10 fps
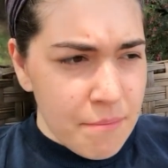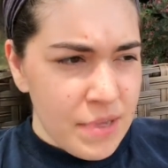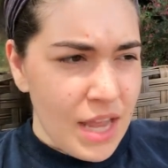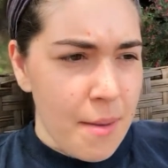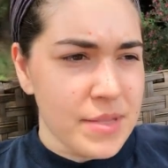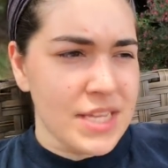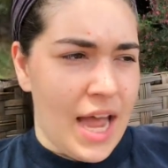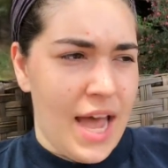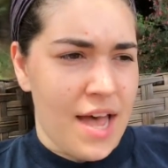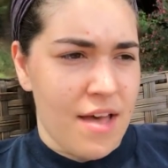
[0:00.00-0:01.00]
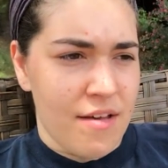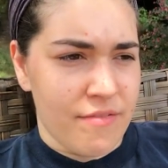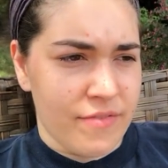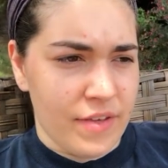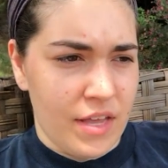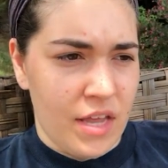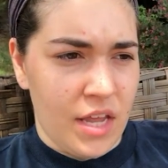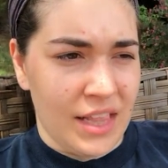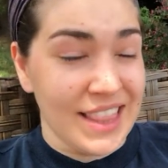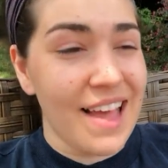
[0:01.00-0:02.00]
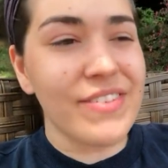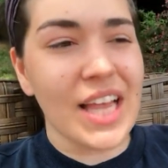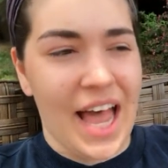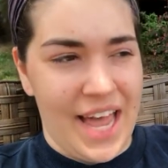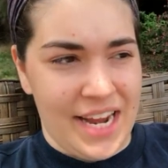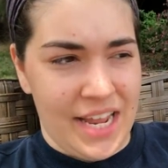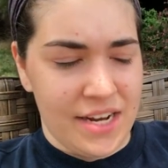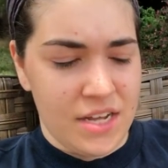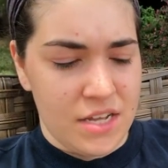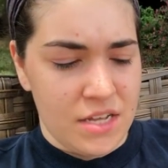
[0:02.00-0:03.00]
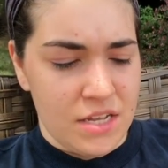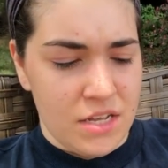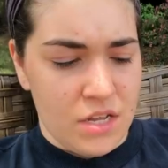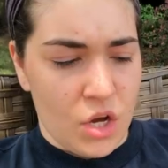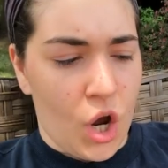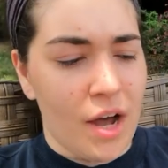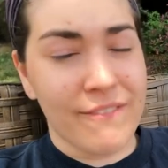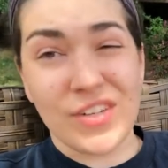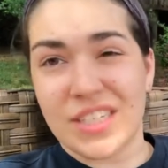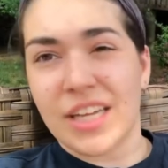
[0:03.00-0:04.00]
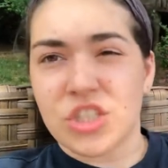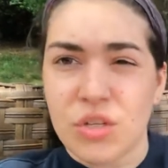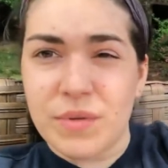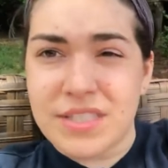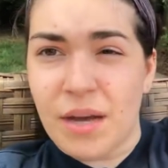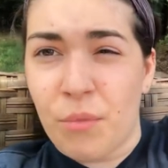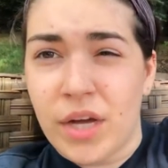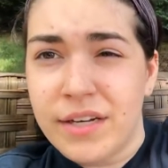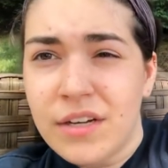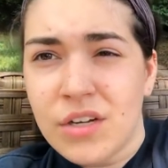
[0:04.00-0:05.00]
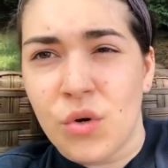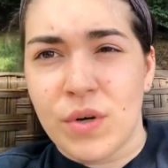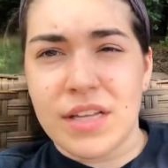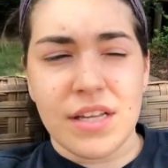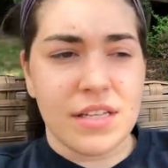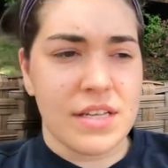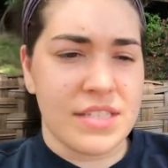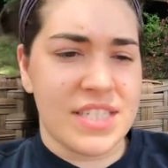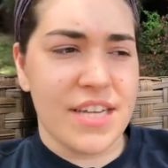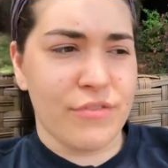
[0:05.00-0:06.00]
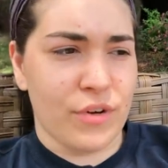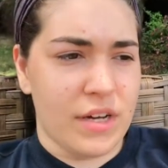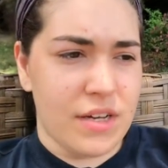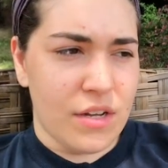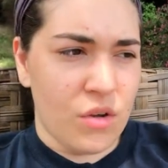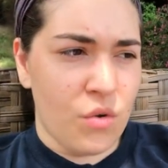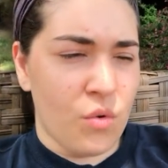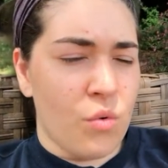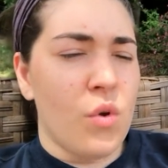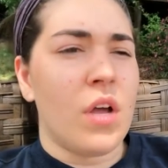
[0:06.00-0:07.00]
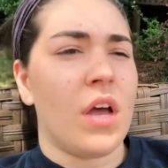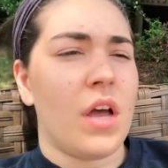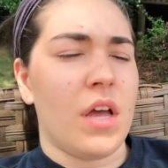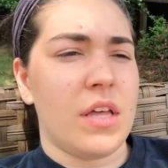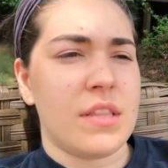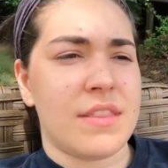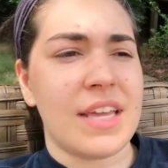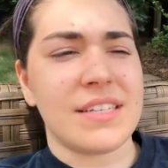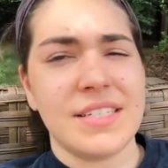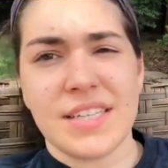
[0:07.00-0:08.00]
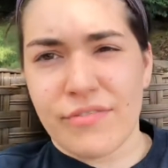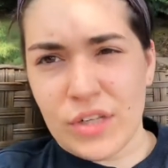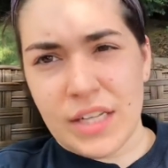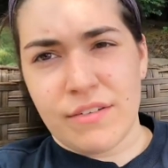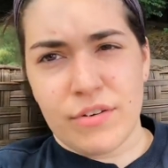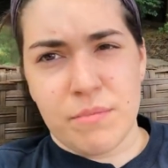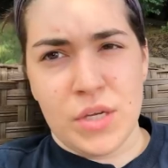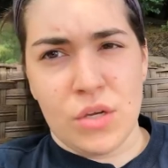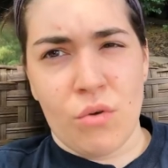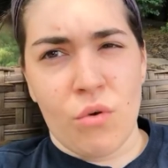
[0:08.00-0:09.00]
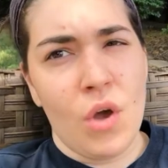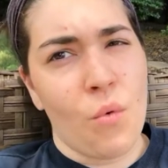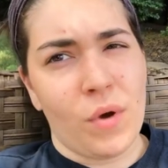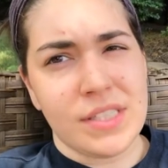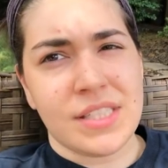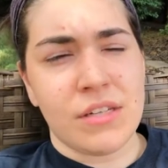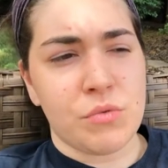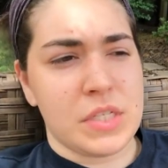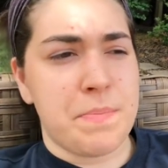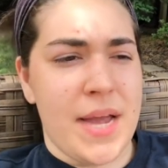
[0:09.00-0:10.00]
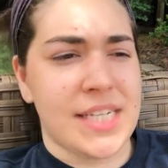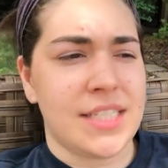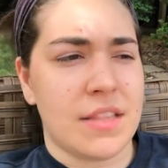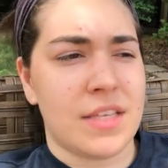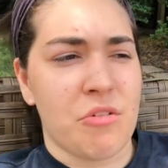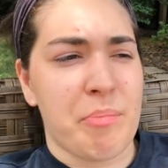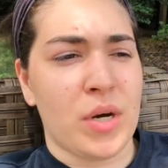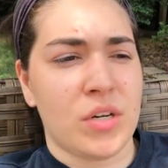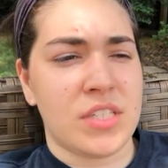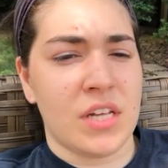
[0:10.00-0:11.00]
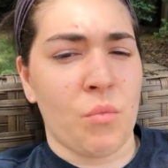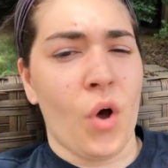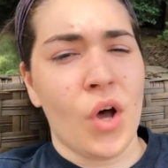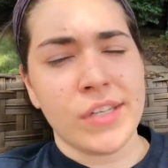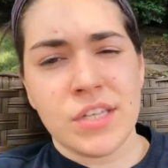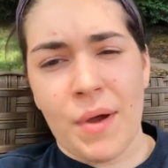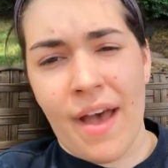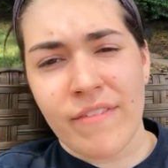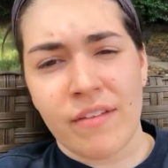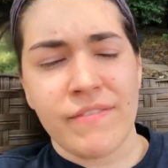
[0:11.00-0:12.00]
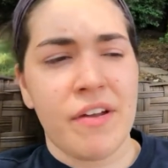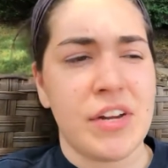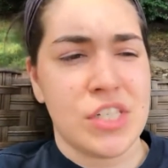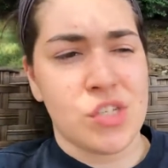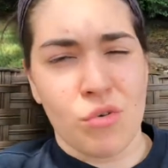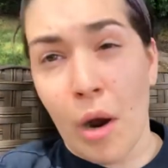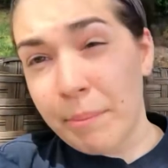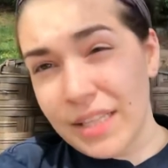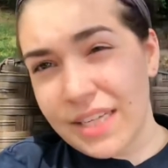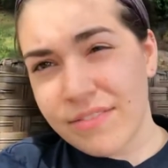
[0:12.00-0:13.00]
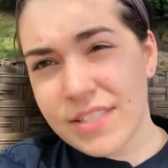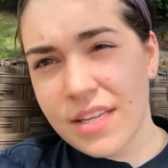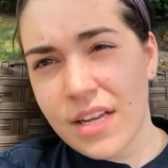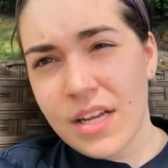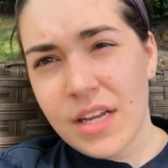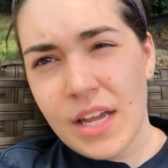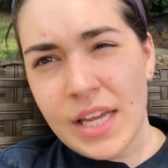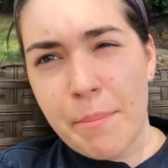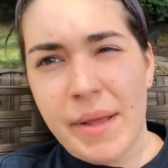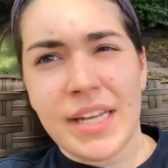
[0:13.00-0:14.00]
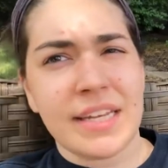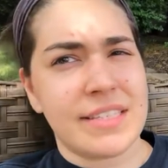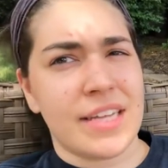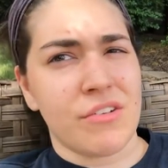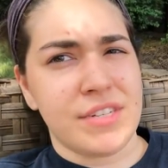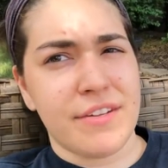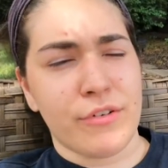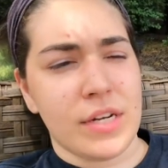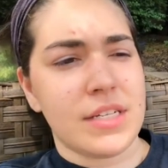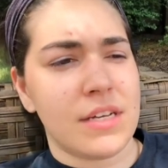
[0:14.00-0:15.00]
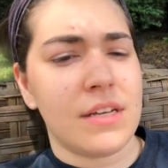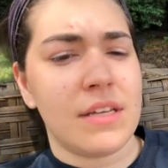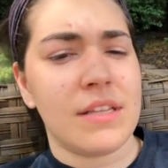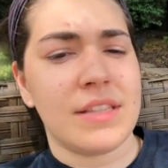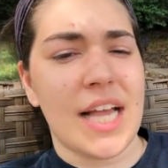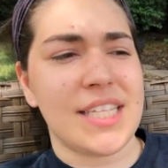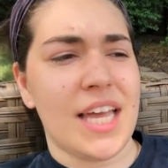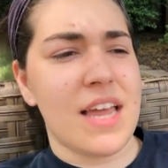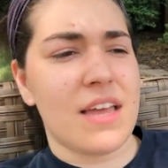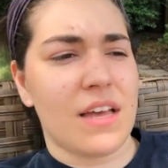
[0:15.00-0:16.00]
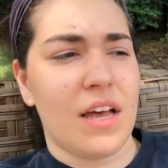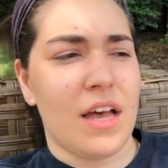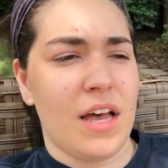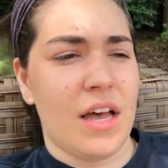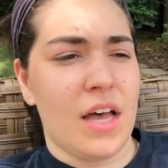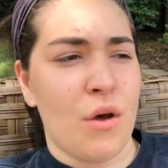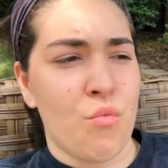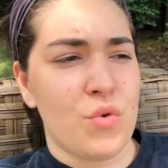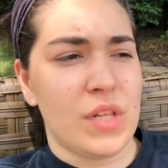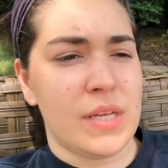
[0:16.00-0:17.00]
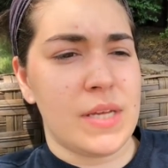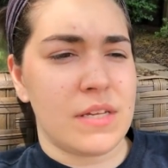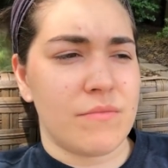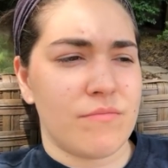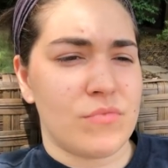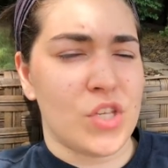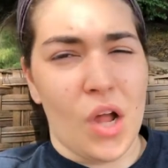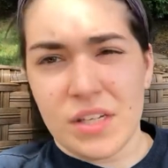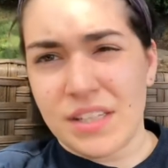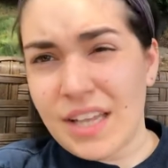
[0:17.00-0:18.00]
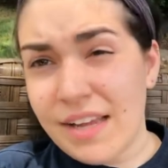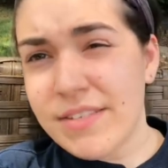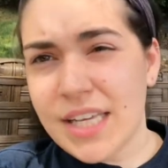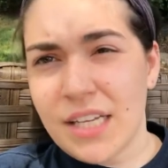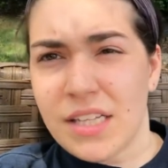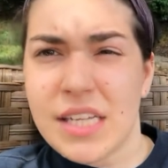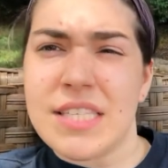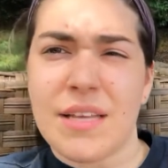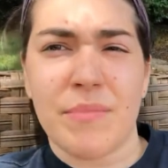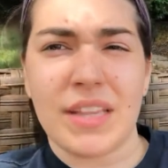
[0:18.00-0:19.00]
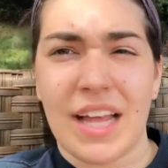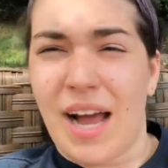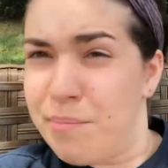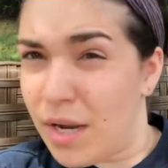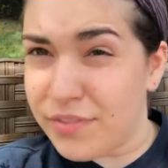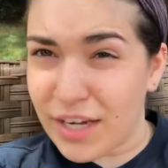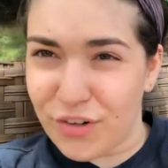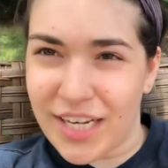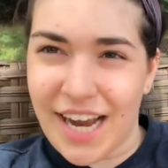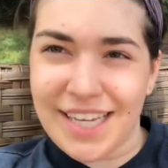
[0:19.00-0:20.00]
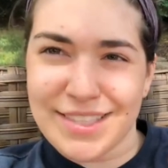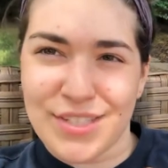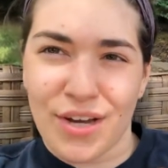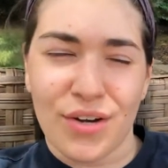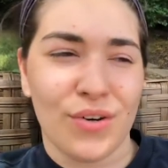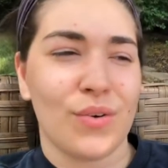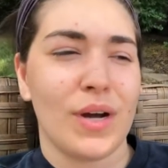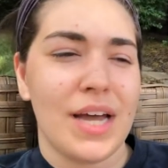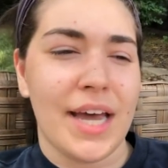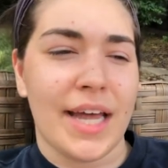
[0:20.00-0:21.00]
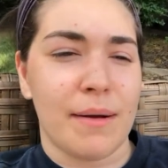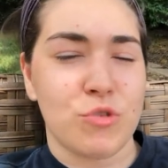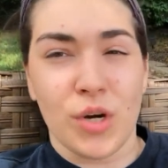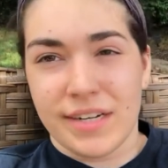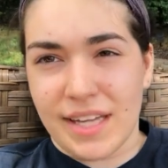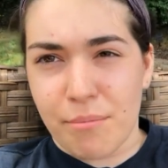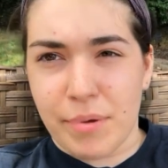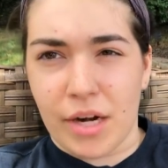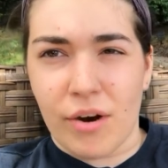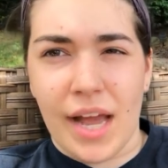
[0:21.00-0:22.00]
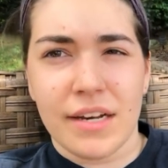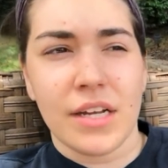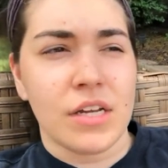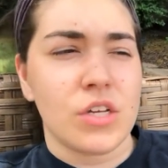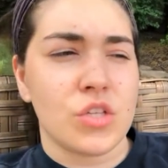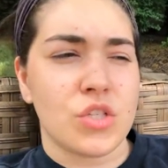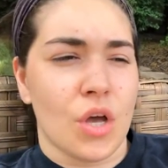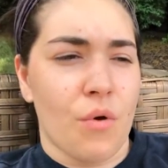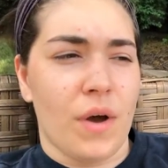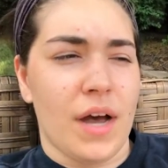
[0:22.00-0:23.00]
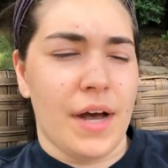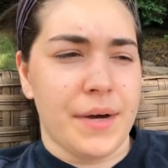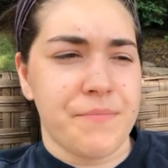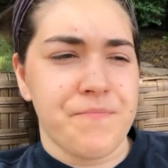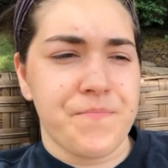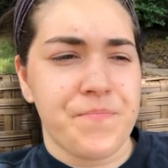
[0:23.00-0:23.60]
being able to have a level-headed conversation with someone who is different, who thinks differently from you, while still respecting that they're a person, while also having very strong beliefs and opinions that are different. That's like a really solid life skill and something that I'm not that great at, so, and I'm trying to get better at. So um,